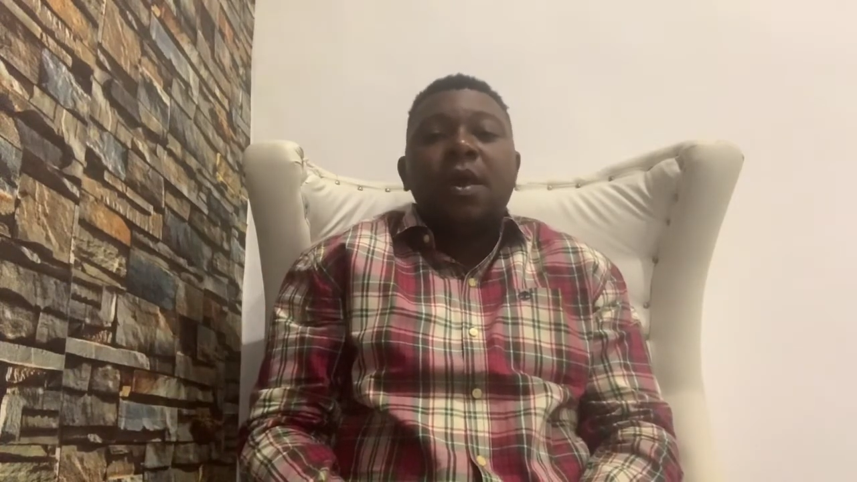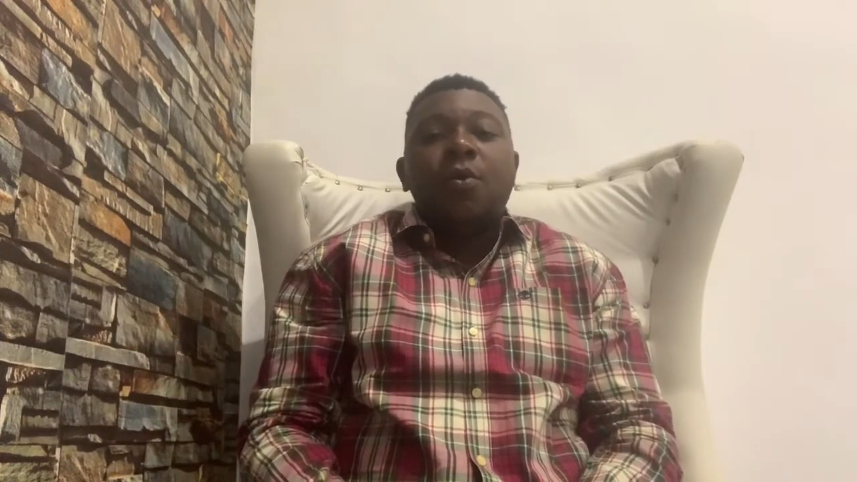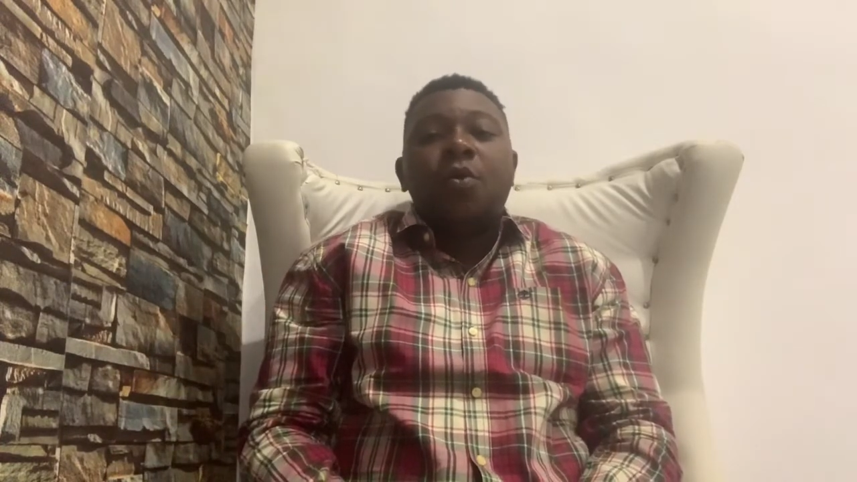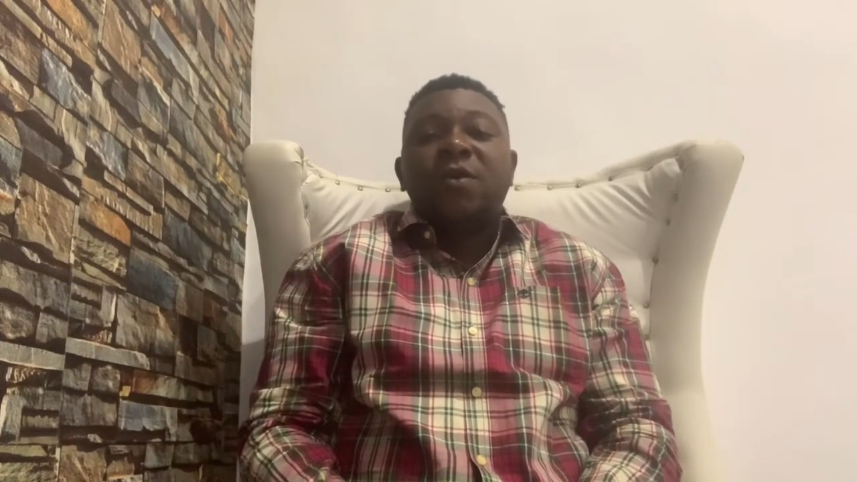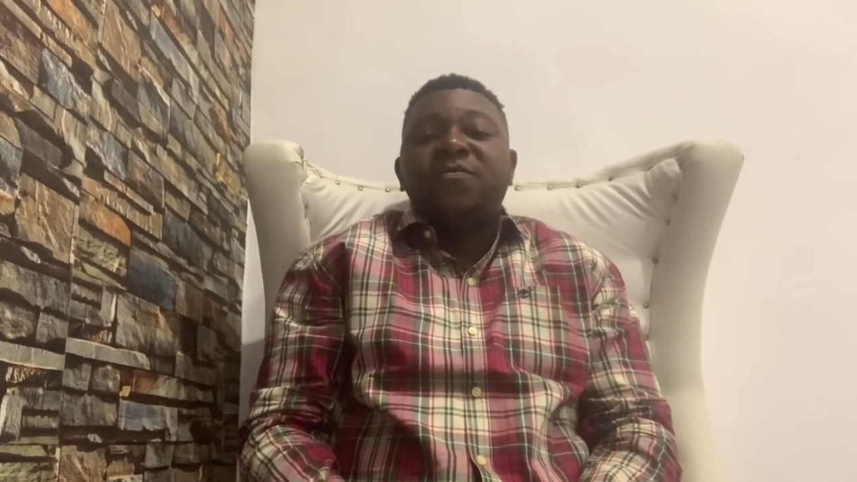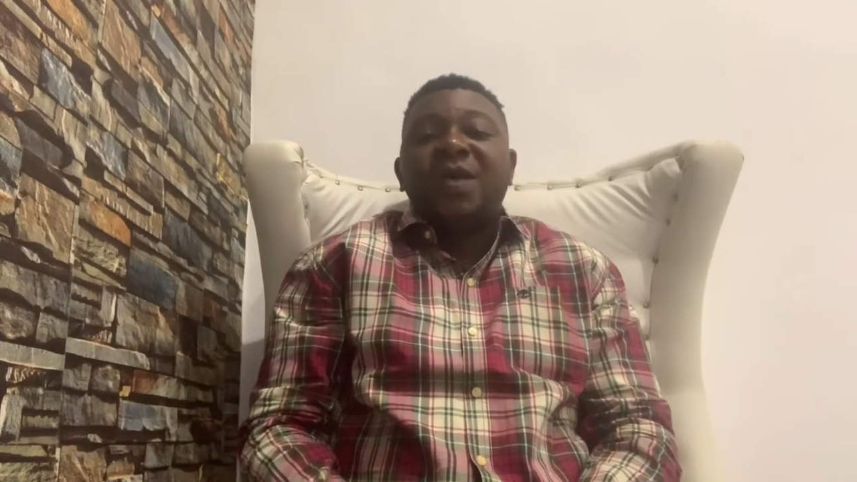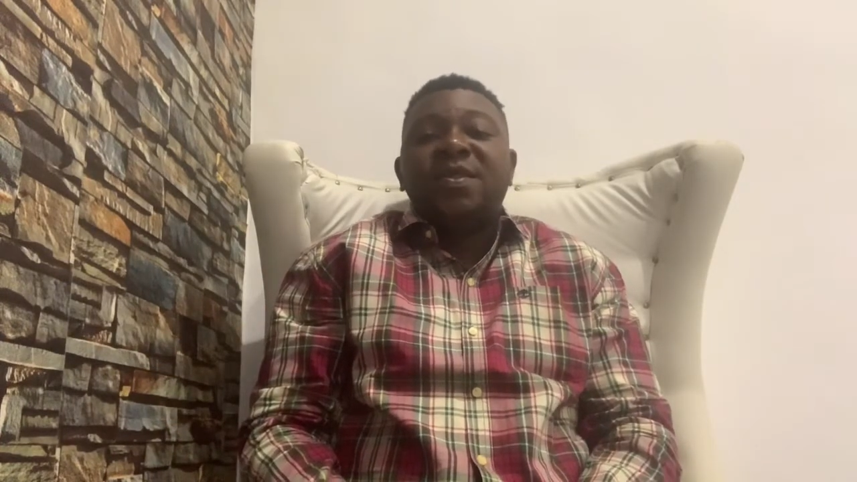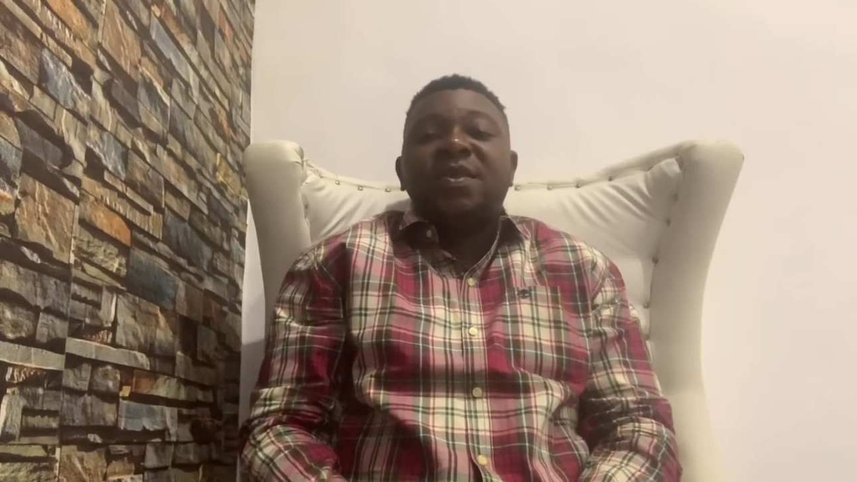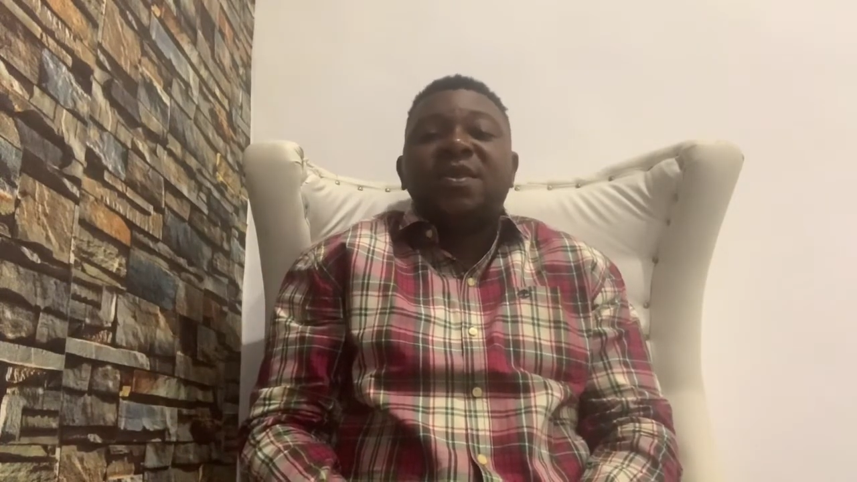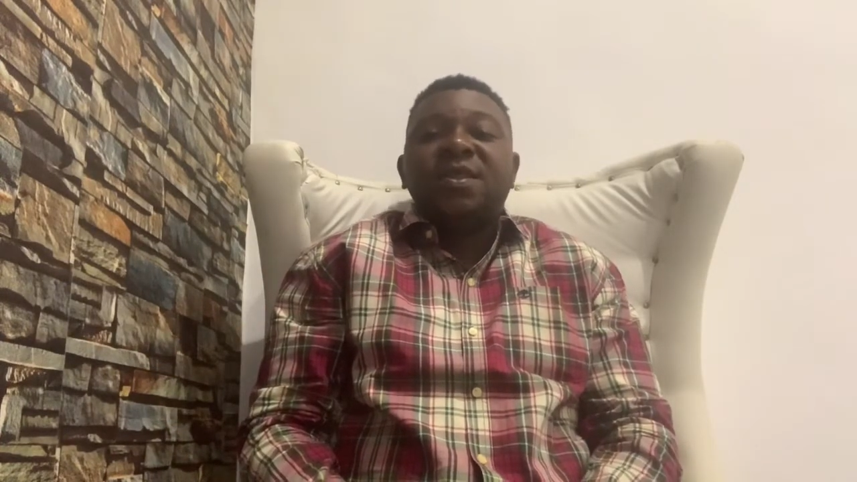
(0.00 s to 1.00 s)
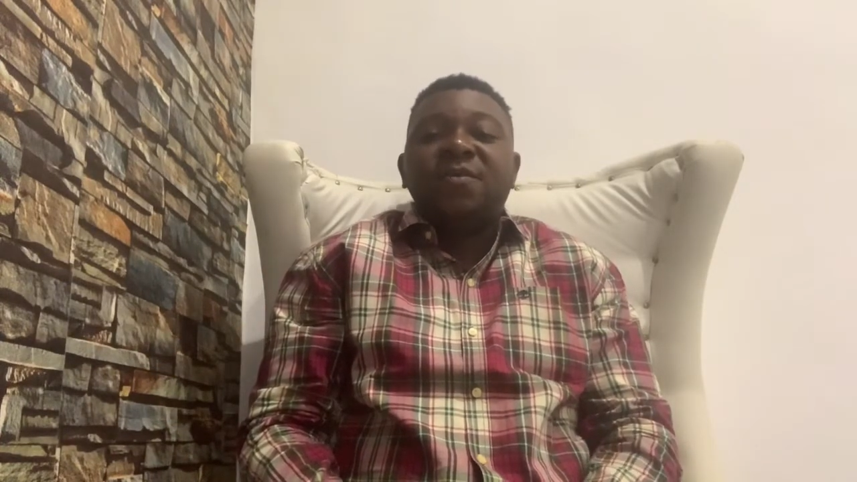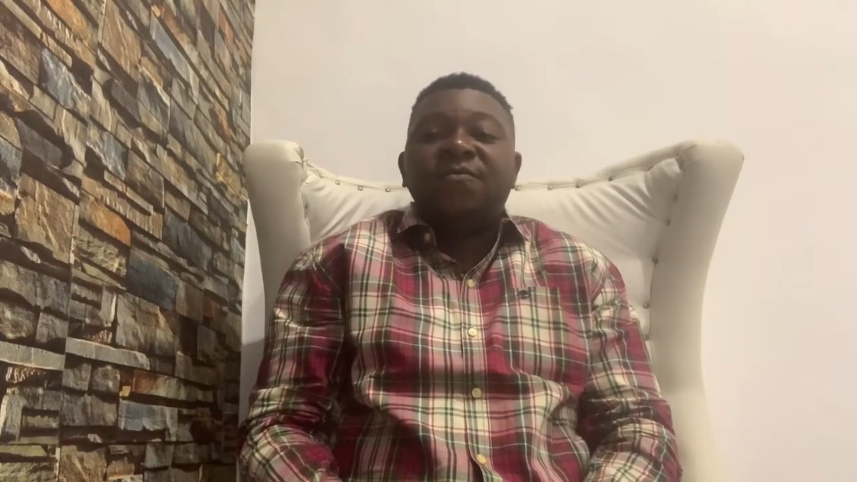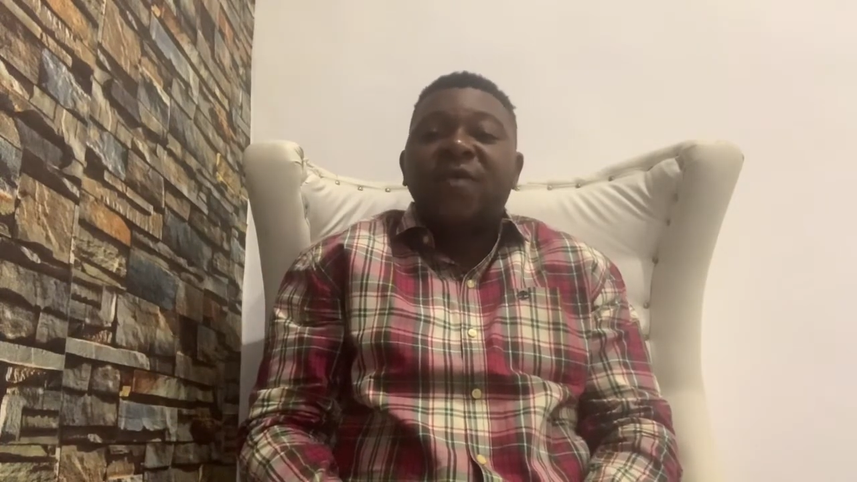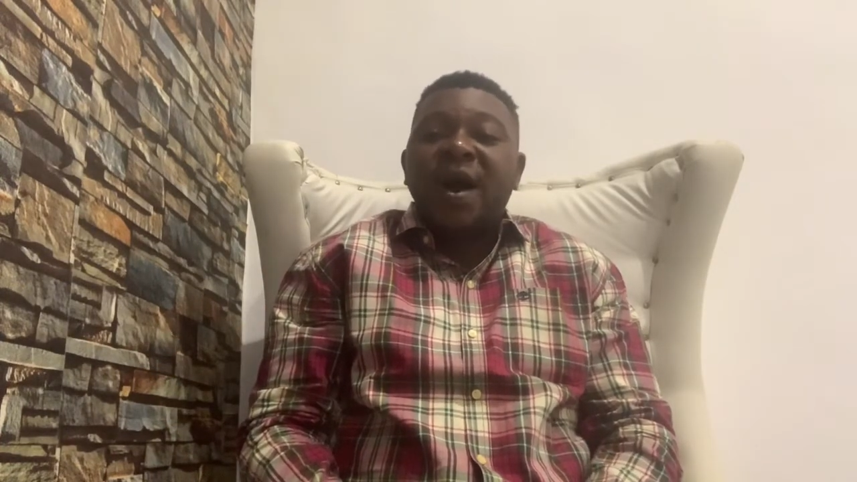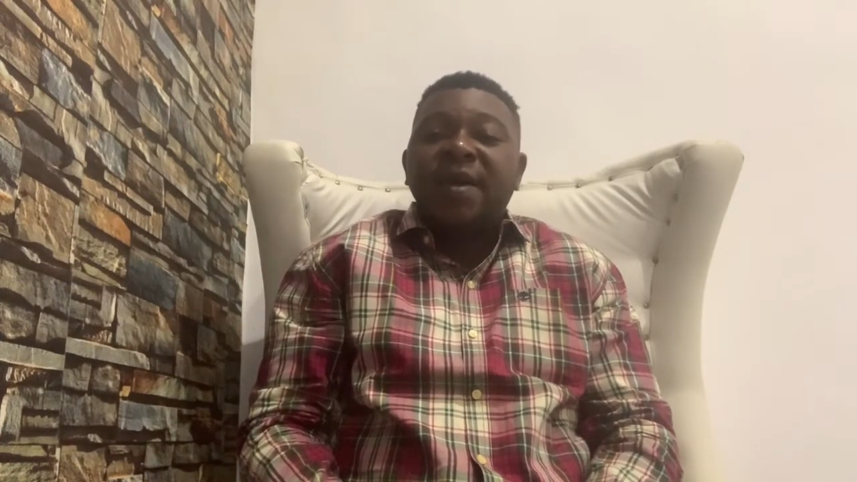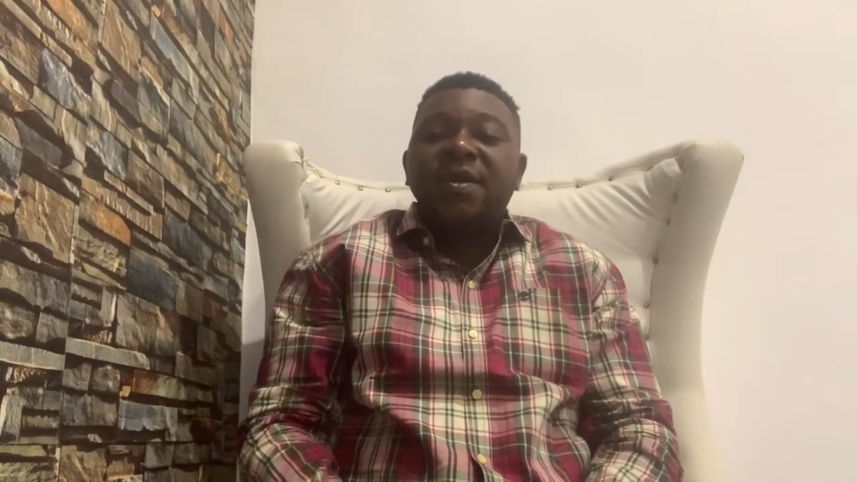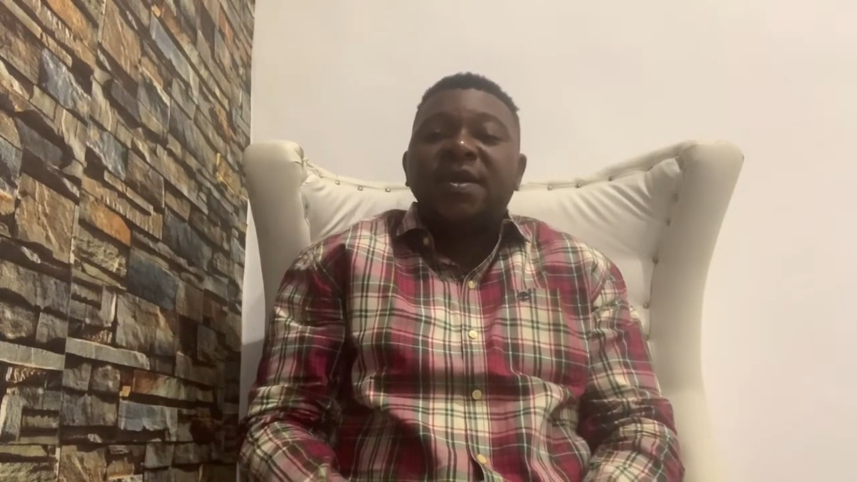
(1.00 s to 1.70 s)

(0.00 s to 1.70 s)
was first identified